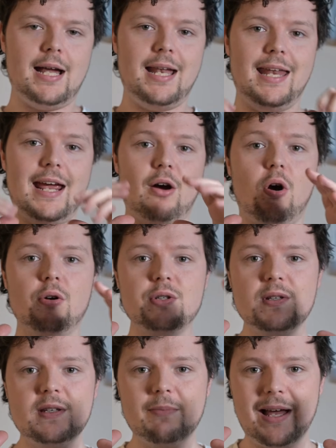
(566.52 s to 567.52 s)
Now,
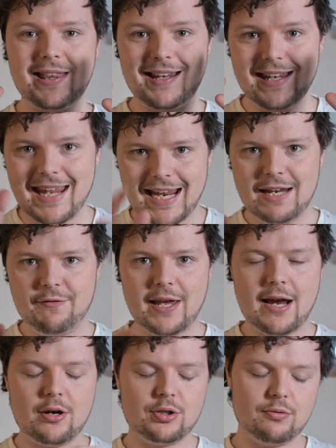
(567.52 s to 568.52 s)
onto some other negative
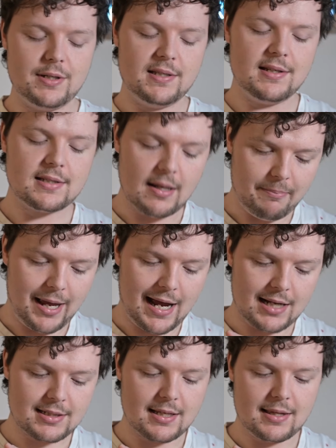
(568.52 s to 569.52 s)
characteristics
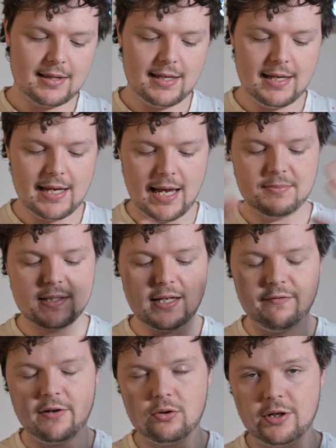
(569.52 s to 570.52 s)
about the MC
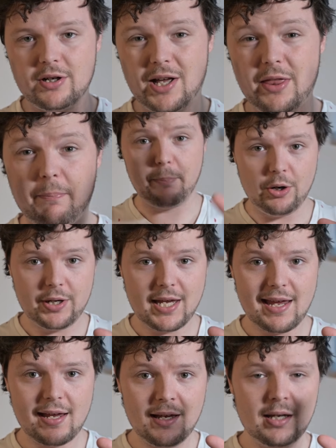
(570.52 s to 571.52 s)
Volna-9. The
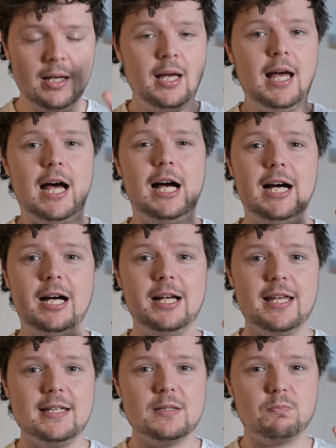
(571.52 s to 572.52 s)
bokeh
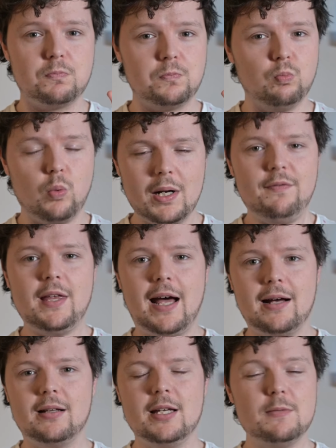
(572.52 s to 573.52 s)
is one of the
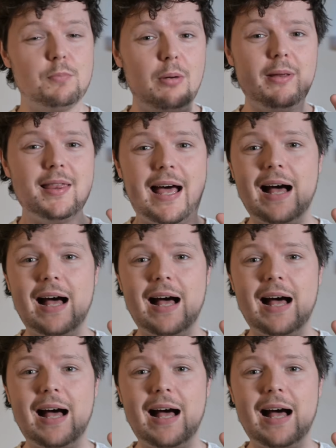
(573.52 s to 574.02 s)
ugliest, probably the